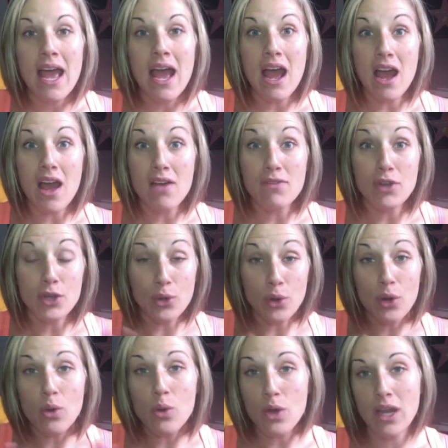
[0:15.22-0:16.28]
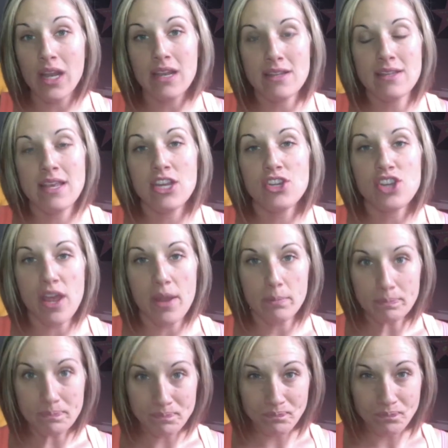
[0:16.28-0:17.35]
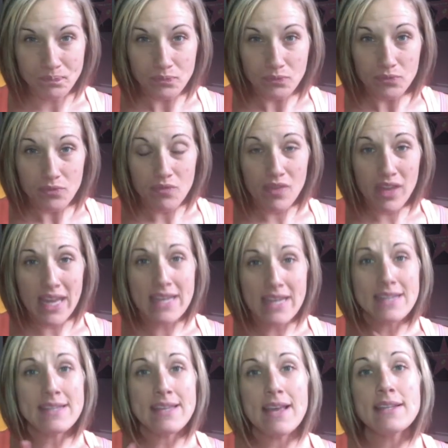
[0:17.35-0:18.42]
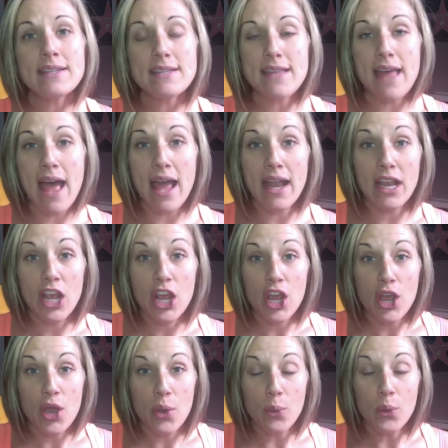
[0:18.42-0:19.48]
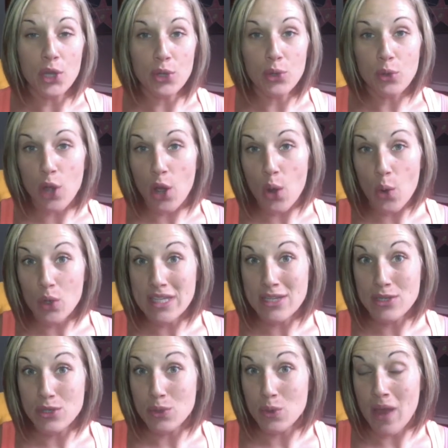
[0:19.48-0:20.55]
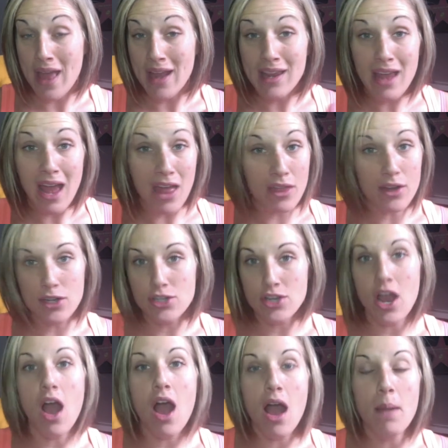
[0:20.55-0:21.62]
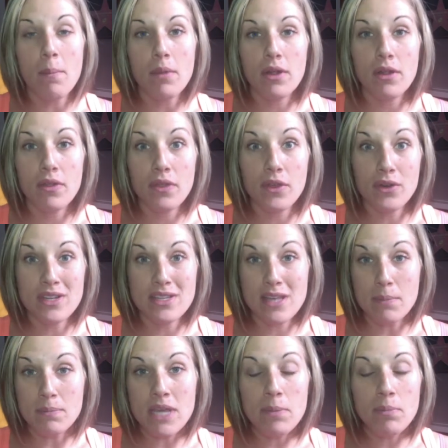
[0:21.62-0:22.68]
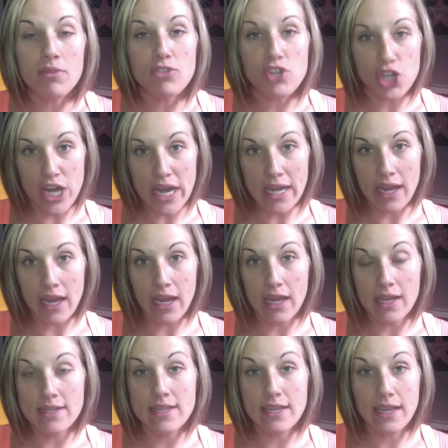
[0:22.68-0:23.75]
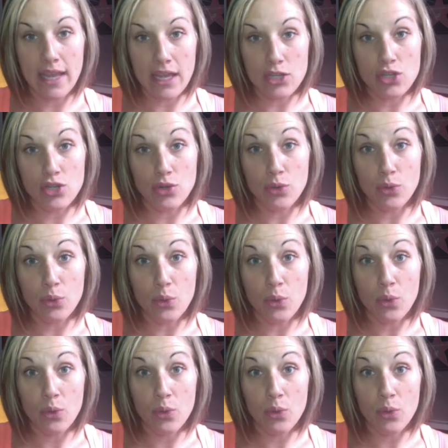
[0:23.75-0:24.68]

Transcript: of your organization, in the sense that when you go to any other job, there is some type of training to get you